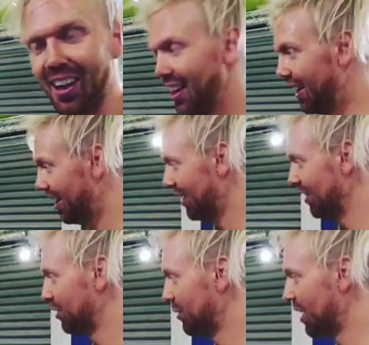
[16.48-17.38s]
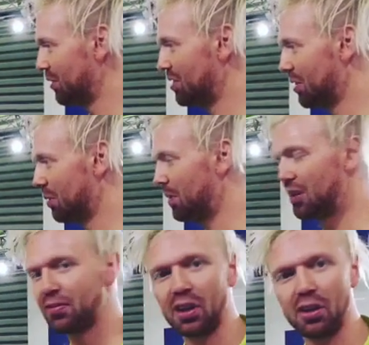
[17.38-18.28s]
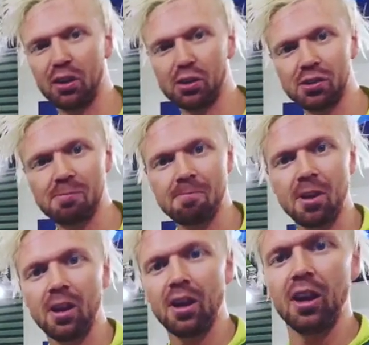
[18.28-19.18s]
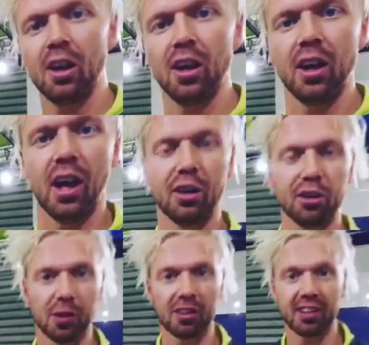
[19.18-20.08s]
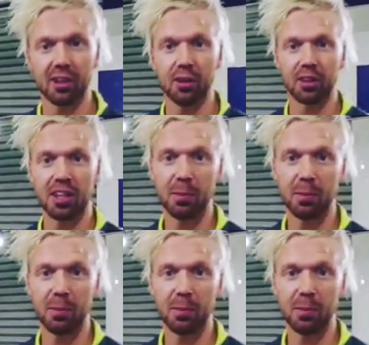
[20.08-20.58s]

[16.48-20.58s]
Uh, so we have this place for our own. I just want to tell you, keep your